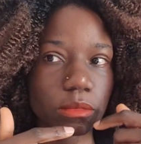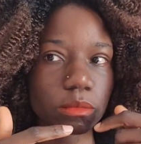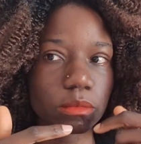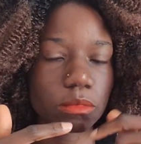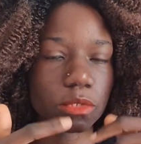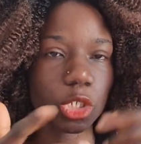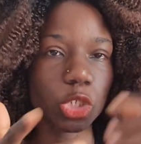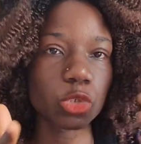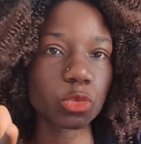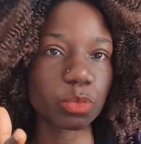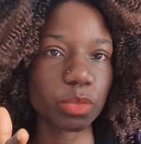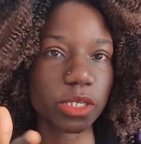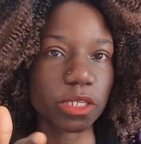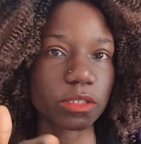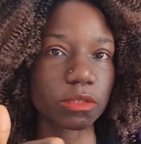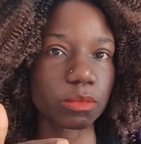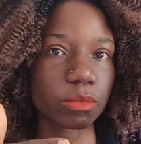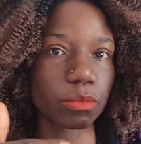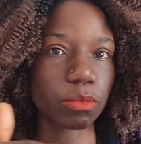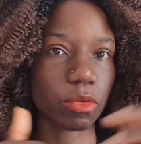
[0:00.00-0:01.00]
she
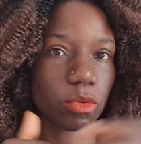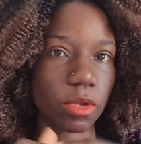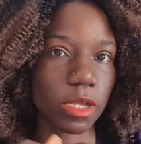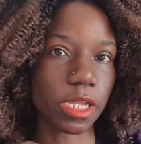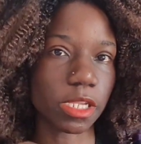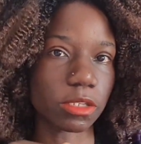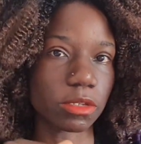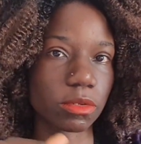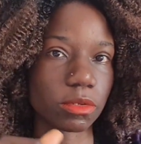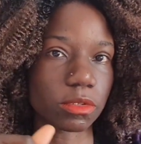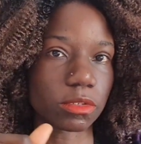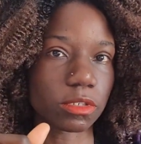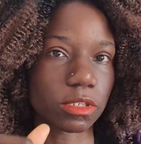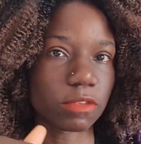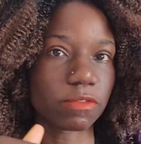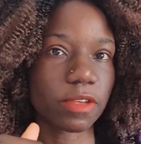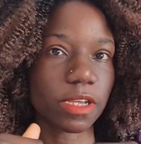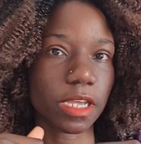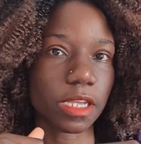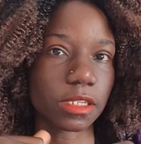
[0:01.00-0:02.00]
speaks broken Dutch,
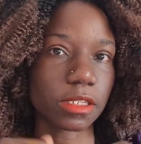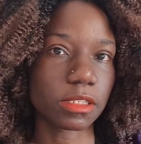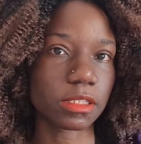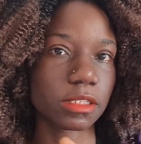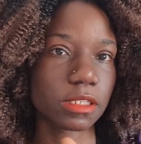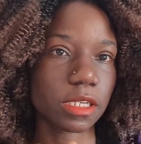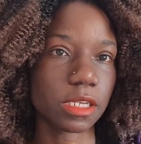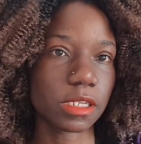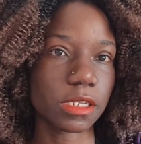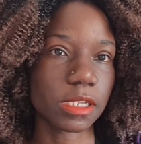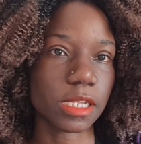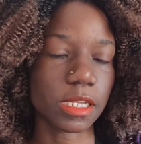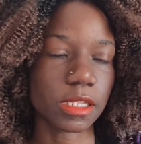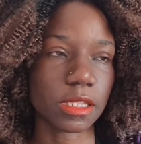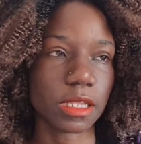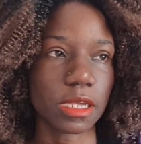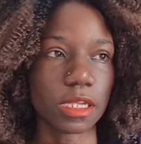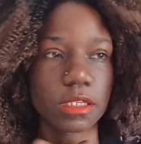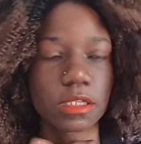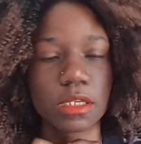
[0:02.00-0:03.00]
if I can say it like
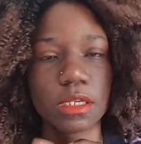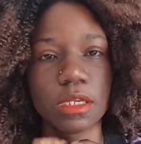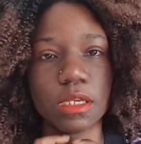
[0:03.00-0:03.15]
that.